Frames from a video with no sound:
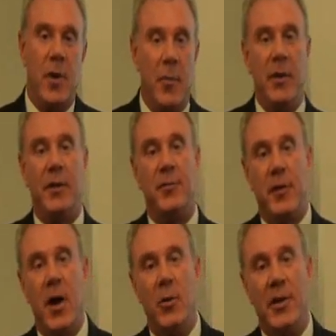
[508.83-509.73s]
Public
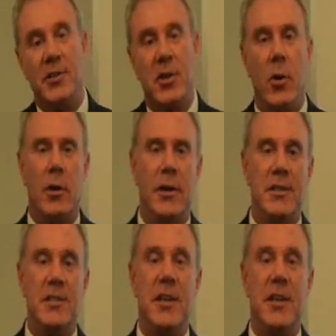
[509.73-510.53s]
float is currently